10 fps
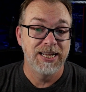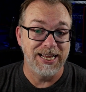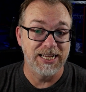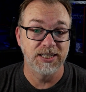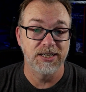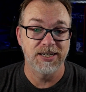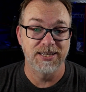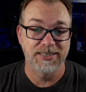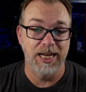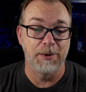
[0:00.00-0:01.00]
isn't
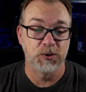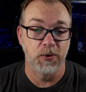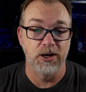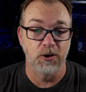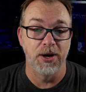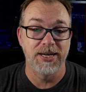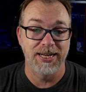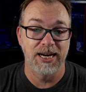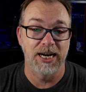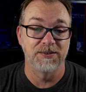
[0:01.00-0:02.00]
the same as what you're going to
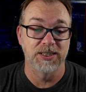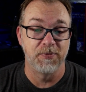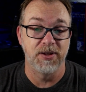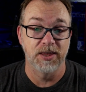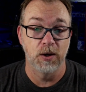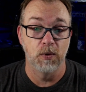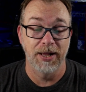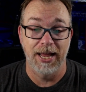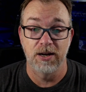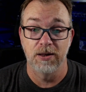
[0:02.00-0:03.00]
get out of something that will
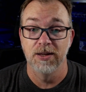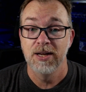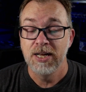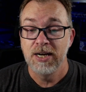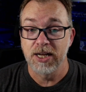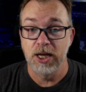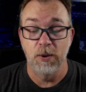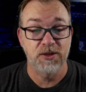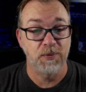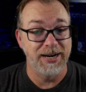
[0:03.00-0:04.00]
handle, a
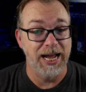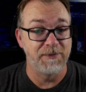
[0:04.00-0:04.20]
3.5